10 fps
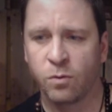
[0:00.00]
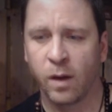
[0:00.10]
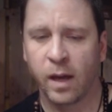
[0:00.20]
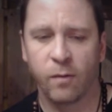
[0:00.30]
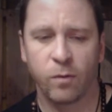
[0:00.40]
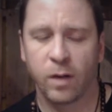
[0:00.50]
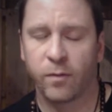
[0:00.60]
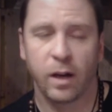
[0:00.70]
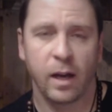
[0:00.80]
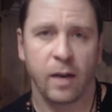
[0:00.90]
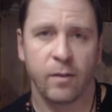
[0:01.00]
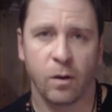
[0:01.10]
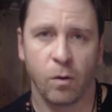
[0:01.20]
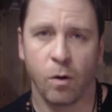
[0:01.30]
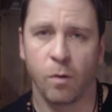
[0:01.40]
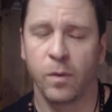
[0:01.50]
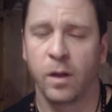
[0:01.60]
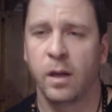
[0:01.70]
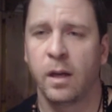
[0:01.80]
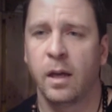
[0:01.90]
So I have whatever I have at home.
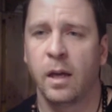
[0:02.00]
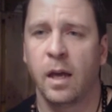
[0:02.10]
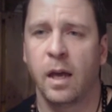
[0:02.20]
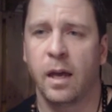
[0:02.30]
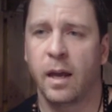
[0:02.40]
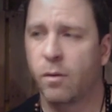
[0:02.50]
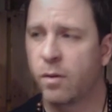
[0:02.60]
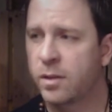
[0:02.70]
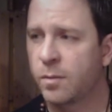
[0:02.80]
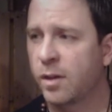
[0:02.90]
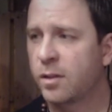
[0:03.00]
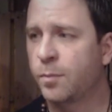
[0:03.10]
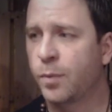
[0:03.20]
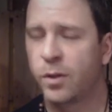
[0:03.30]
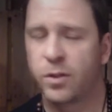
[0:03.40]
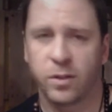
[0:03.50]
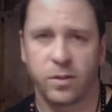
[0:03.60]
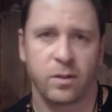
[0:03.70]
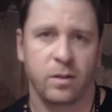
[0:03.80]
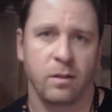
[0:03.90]
And I was about to
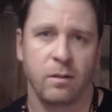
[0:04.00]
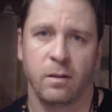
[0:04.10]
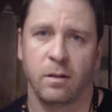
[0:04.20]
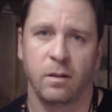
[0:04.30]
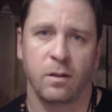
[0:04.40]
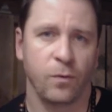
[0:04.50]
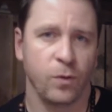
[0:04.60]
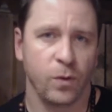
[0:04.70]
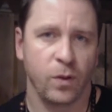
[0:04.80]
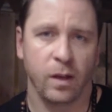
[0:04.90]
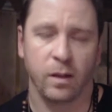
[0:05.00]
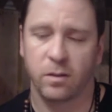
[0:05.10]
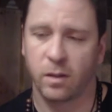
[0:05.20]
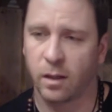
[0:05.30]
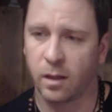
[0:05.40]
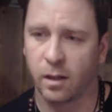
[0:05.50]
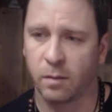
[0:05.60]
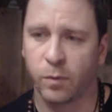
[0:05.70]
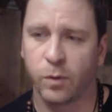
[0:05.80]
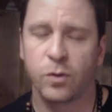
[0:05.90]
purchase a few things like a
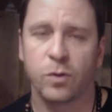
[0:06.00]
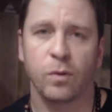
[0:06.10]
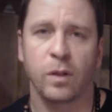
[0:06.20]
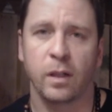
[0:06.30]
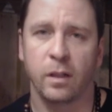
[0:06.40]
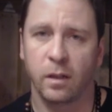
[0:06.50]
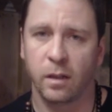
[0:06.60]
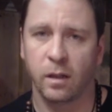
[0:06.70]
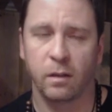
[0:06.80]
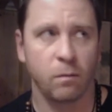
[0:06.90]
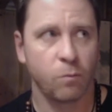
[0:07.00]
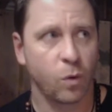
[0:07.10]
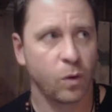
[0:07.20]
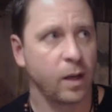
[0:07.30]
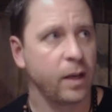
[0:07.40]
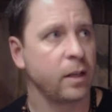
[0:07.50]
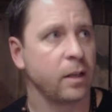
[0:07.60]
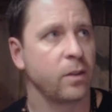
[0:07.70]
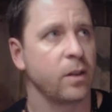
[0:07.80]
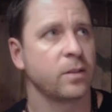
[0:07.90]
blue screen and more lighting
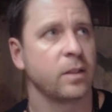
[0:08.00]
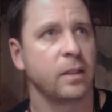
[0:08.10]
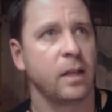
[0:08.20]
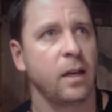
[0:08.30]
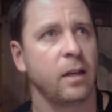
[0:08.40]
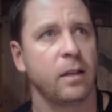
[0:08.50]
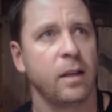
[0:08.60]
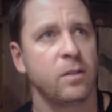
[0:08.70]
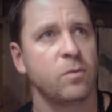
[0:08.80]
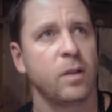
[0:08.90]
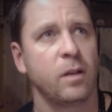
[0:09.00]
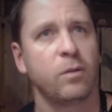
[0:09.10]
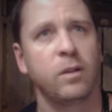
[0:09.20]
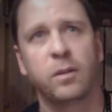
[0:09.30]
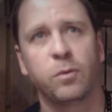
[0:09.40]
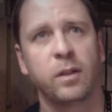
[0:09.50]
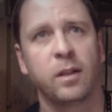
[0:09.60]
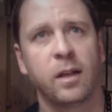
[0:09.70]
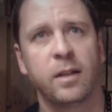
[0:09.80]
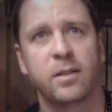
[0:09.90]
and things like that. And that's when I really
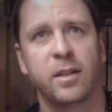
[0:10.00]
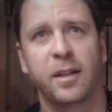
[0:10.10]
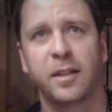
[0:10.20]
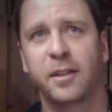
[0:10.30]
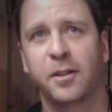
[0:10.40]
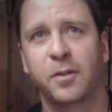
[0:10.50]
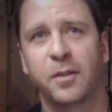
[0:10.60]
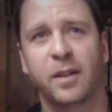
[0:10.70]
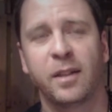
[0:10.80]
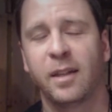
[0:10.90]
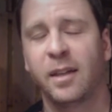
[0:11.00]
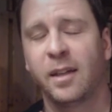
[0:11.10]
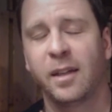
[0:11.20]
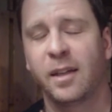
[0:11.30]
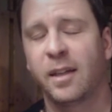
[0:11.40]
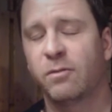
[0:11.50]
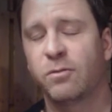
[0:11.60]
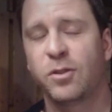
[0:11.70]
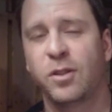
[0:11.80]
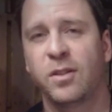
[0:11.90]
realized that, it
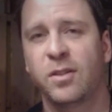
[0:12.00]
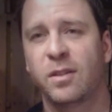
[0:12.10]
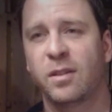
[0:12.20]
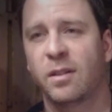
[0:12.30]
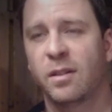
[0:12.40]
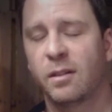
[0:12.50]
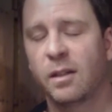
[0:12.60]
was just